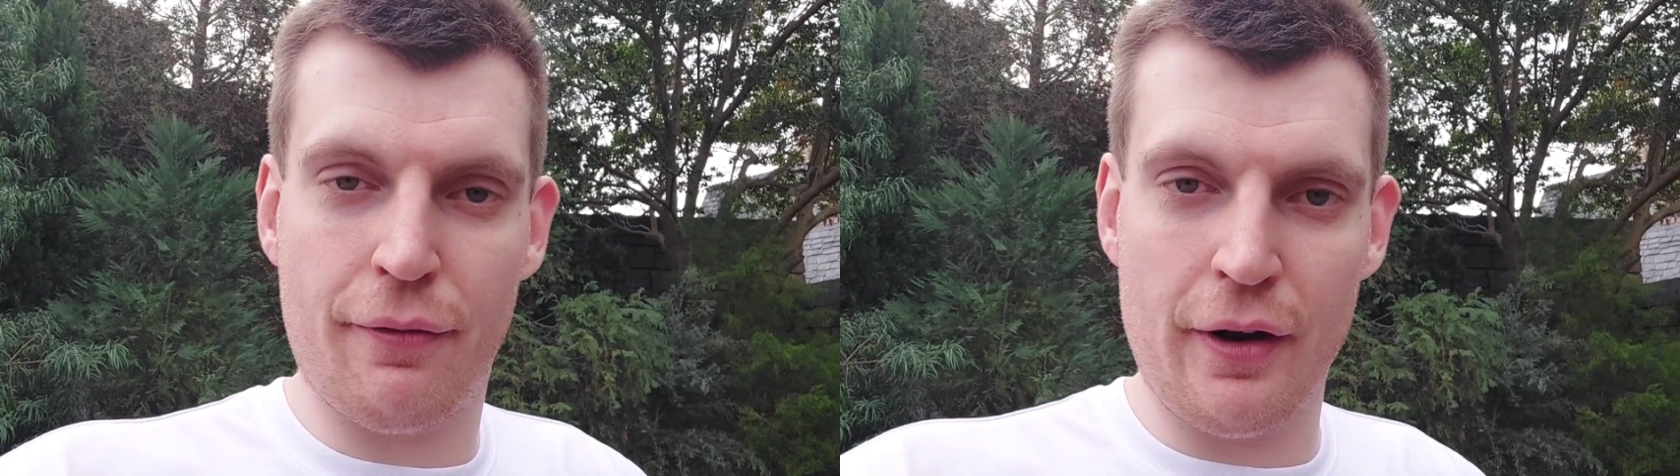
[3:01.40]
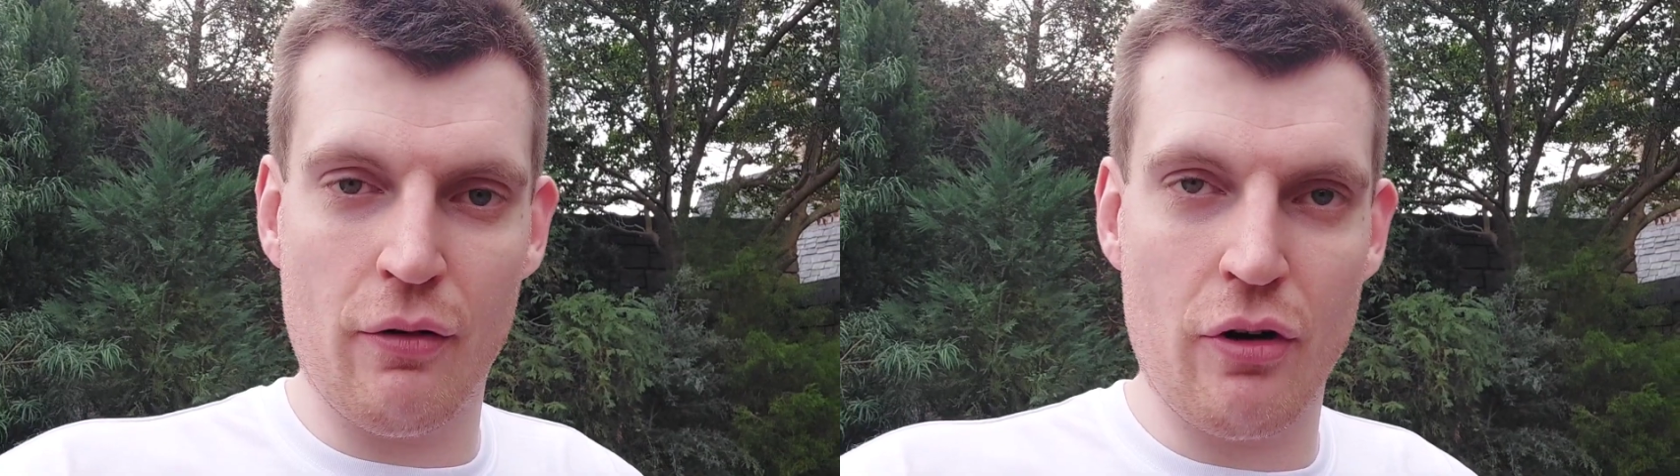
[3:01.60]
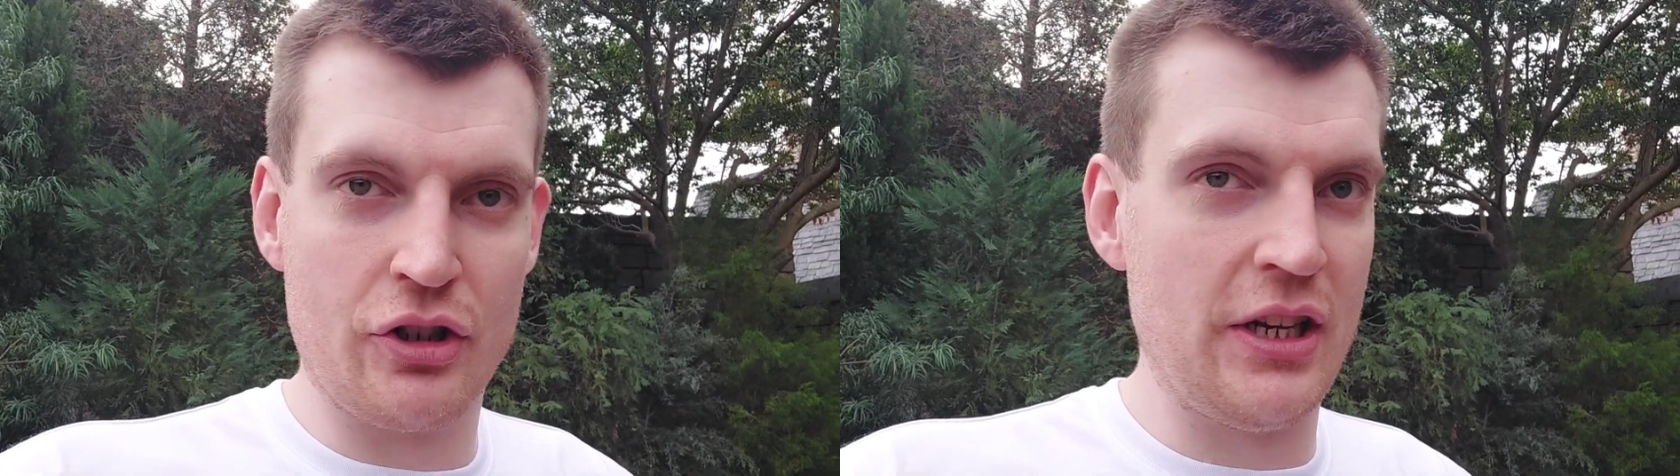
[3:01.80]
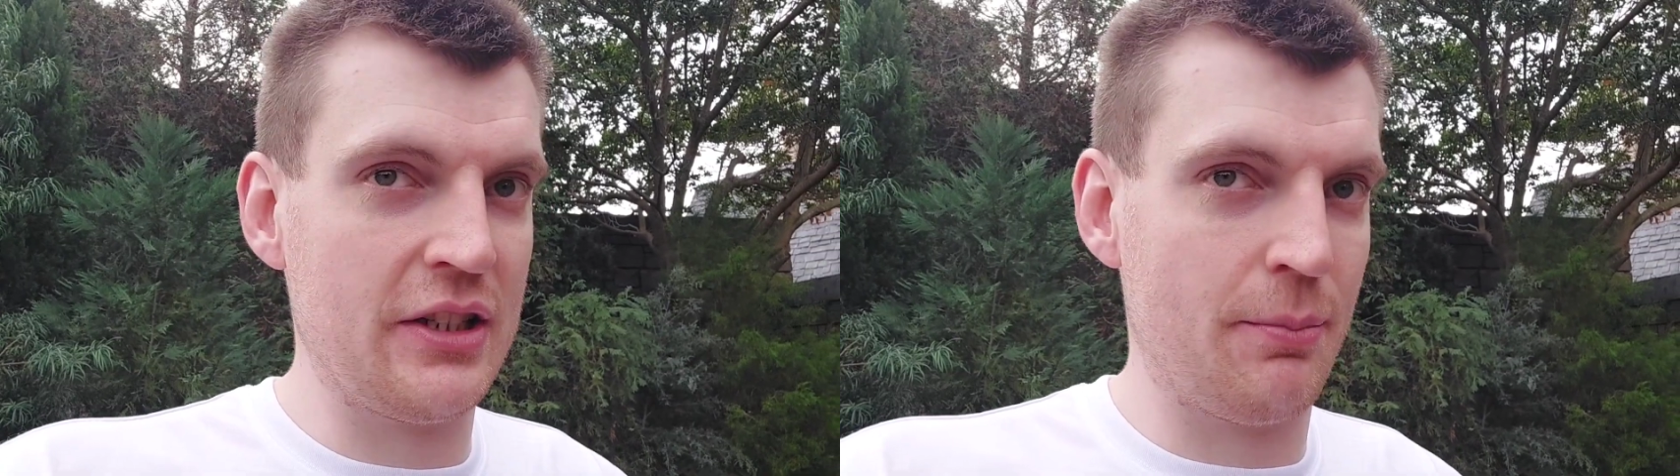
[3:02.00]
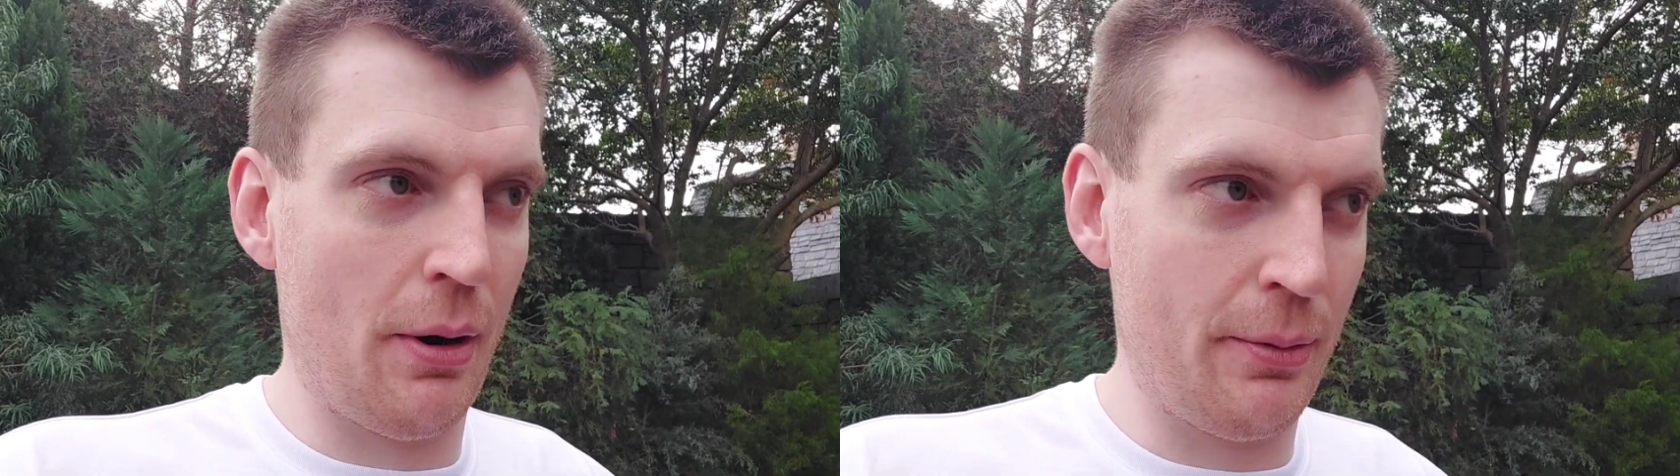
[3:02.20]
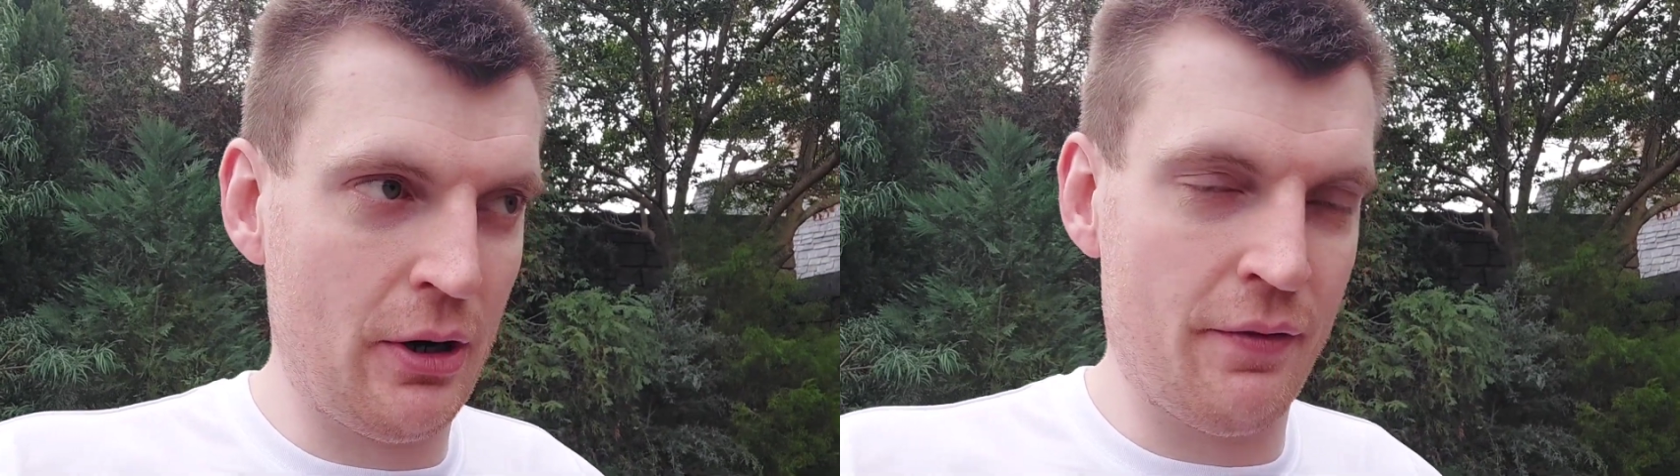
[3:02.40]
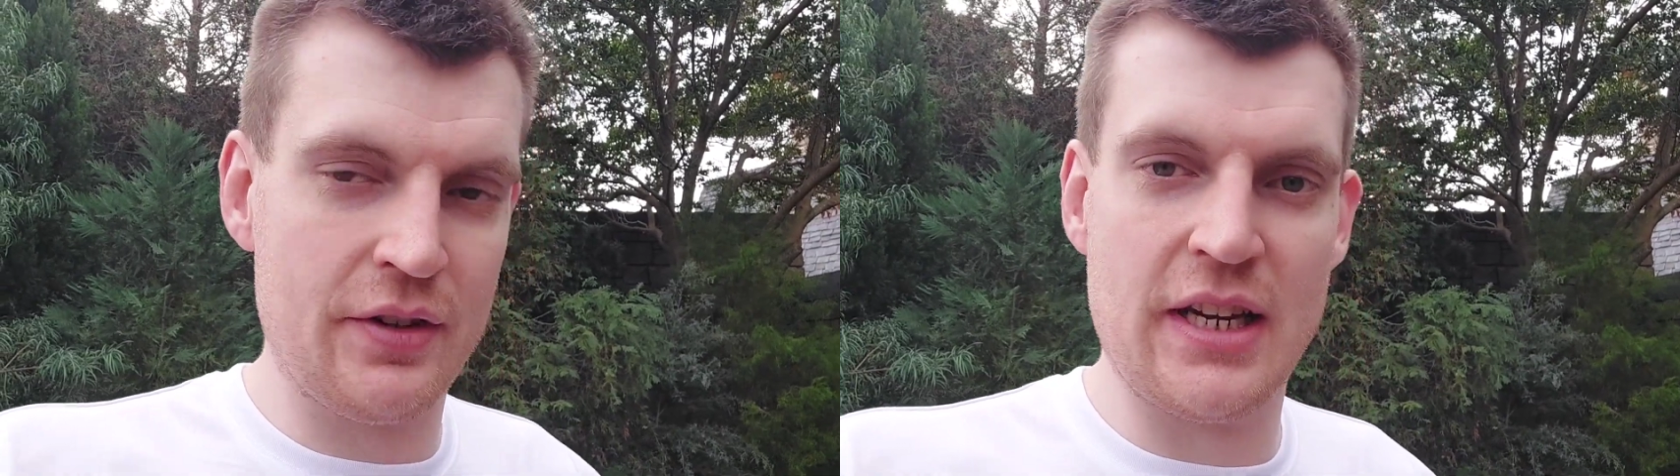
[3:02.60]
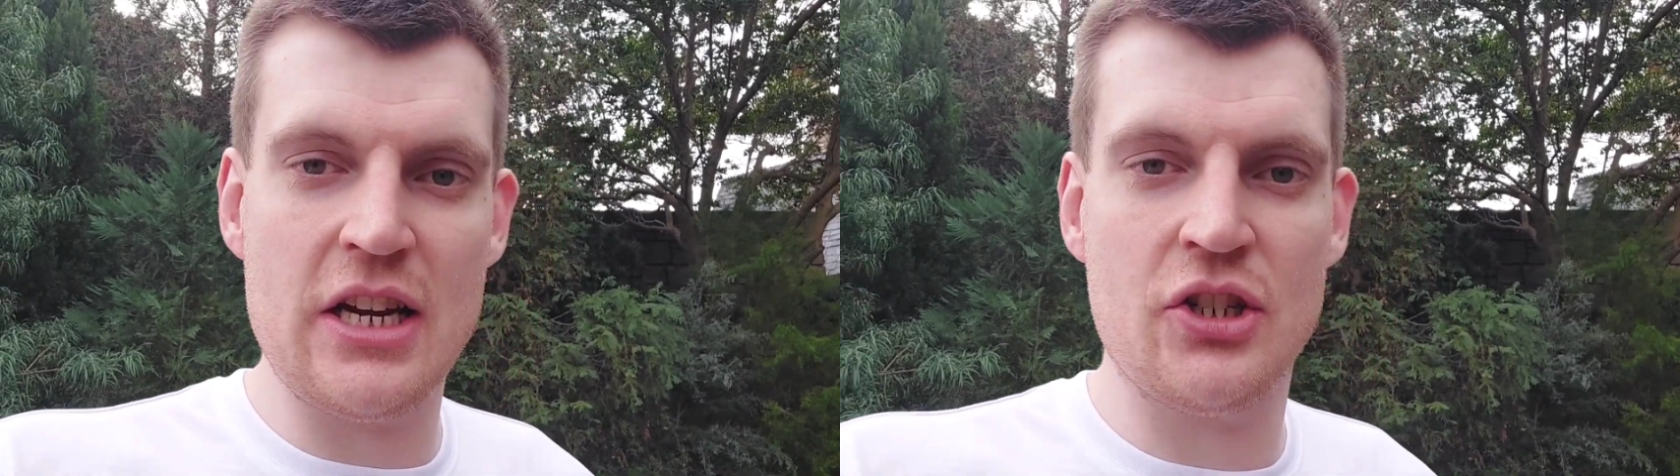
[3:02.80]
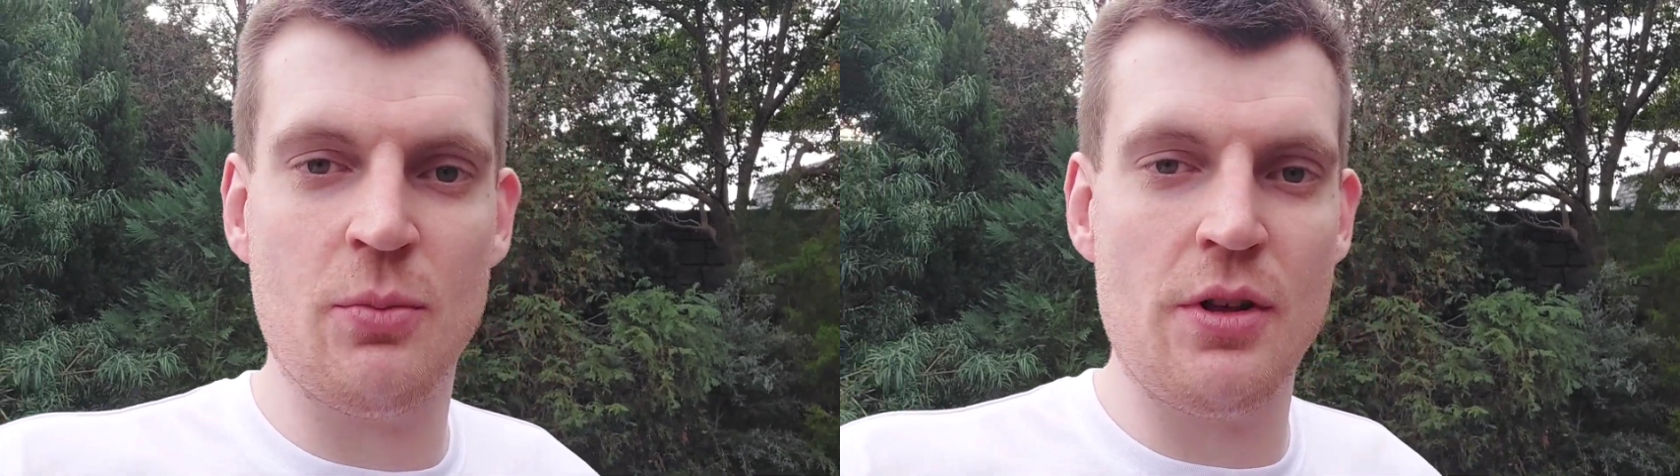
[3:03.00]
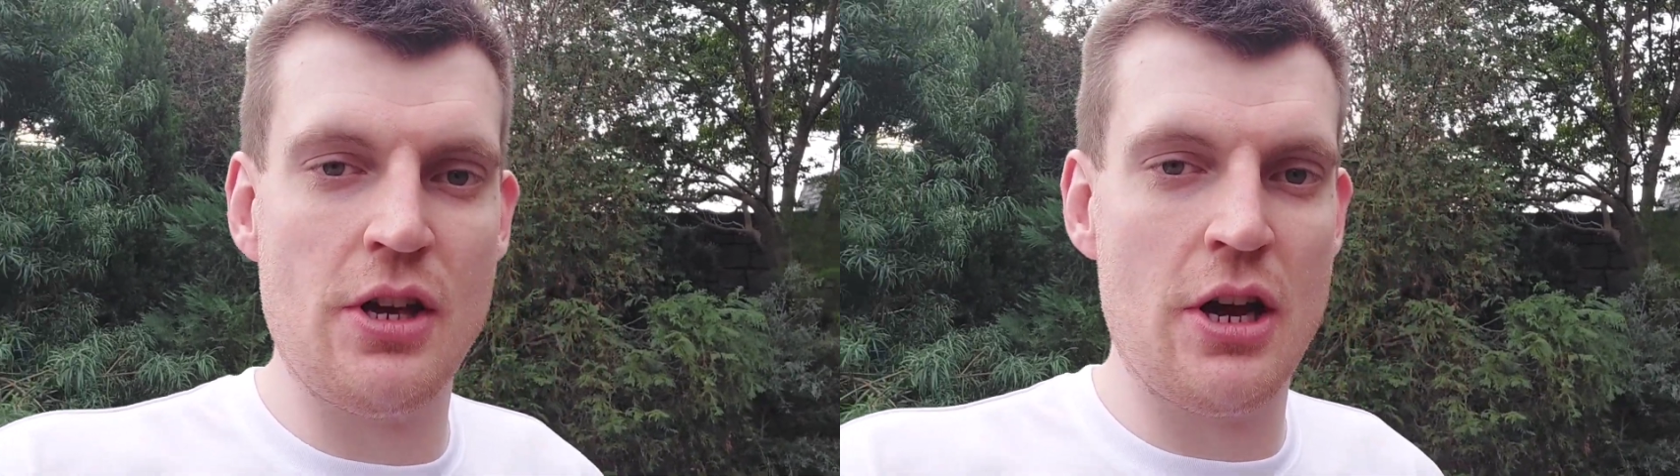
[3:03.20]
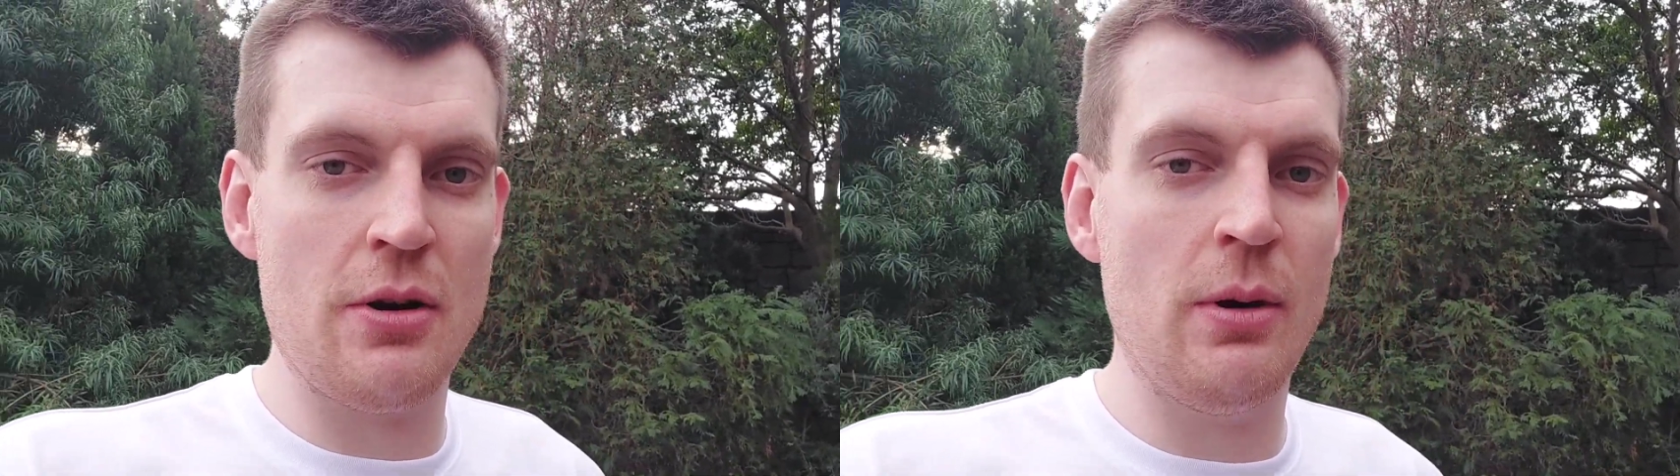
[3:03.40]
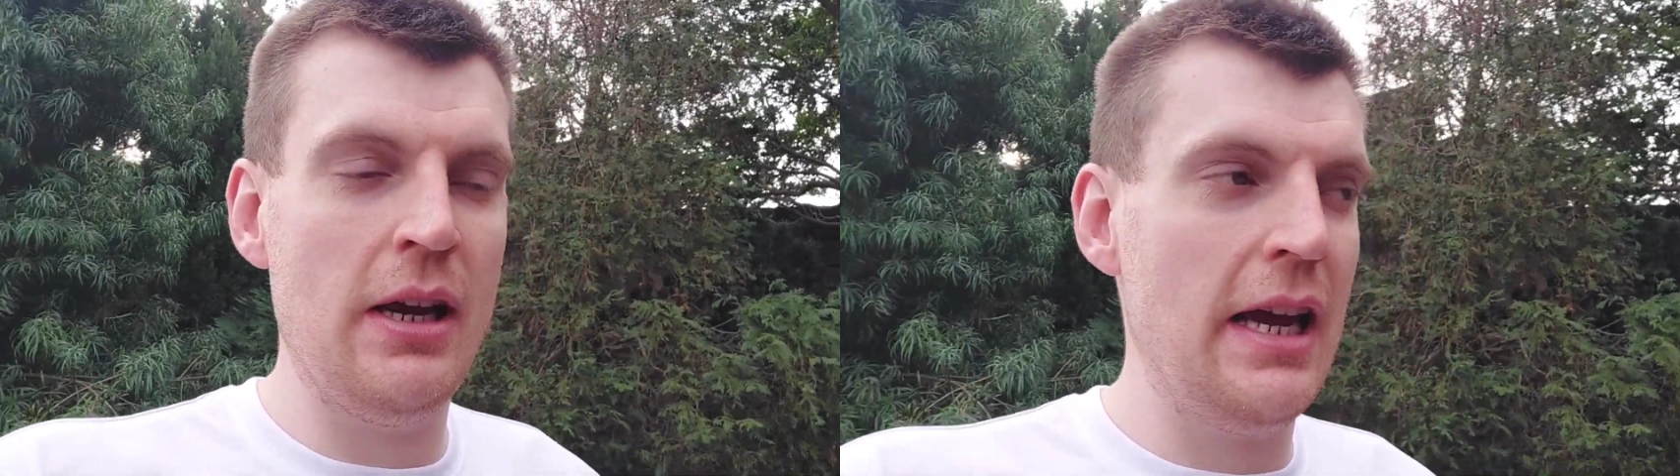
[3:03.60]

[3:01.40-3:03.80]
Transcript: feel rushed he has a proper conversation with you